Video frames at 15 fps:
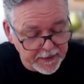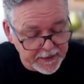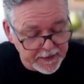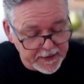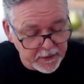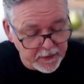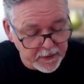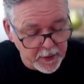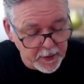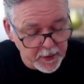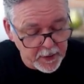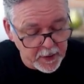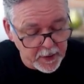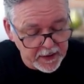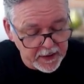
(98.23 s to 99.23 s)
little purple
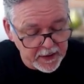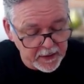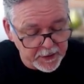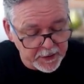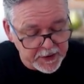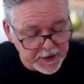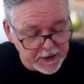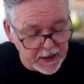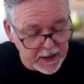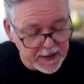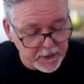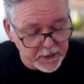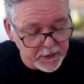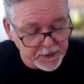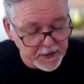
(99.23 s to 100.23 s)
button, which is
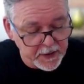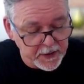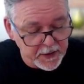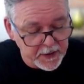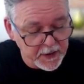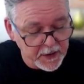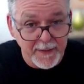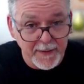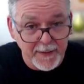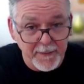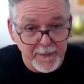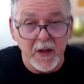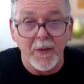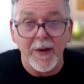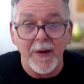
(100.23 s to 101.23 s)
Classtools, and by the
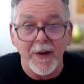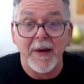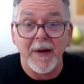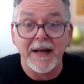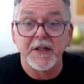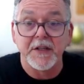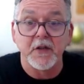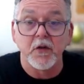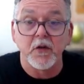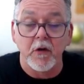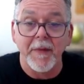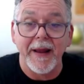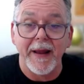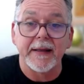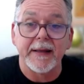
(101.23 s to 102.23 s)
way, that button just
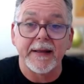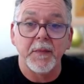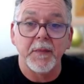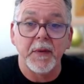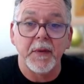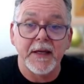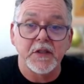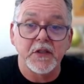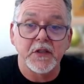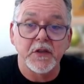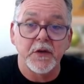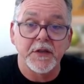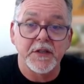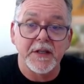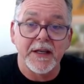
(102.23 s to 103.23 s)
automatically appears as soon
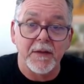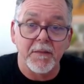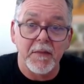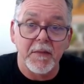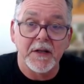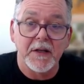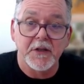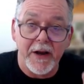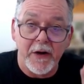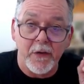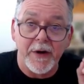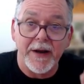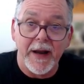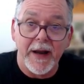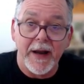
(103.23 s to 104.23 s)
as the administrator
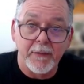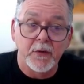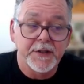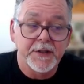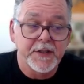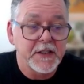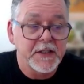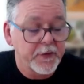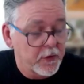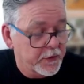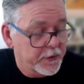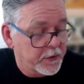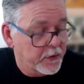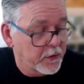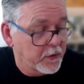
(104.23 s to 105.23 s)
enables this for your
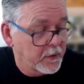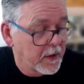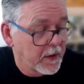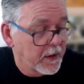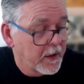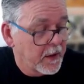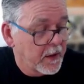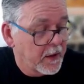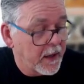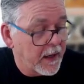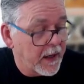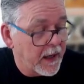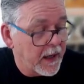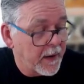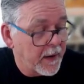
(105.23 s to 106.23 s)
school,
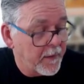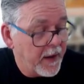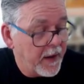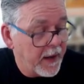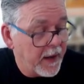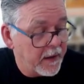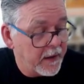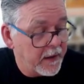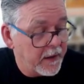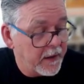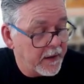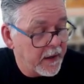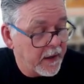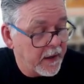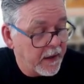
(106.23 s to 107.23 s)
and
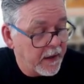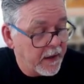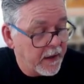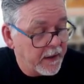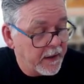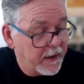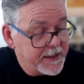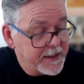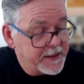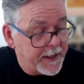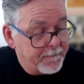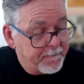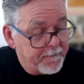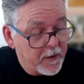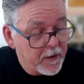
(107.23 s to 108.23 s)
it stays there.
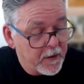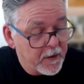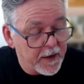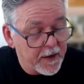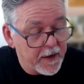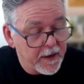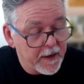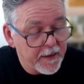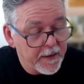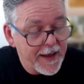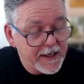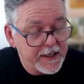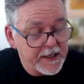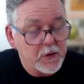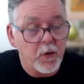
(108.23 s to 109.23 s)
All right, that
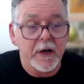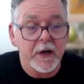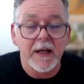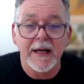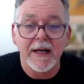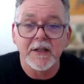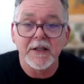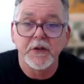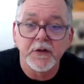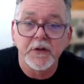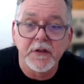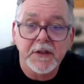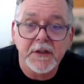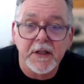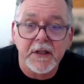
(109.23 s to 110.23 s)
is what Classtools
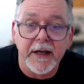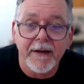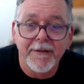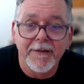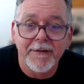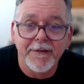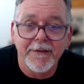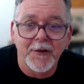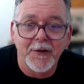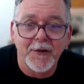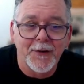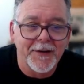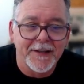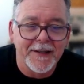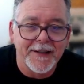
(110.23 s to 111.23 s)
looks like for
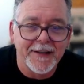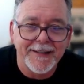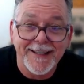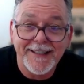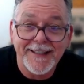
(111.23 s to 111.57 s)
the teacher.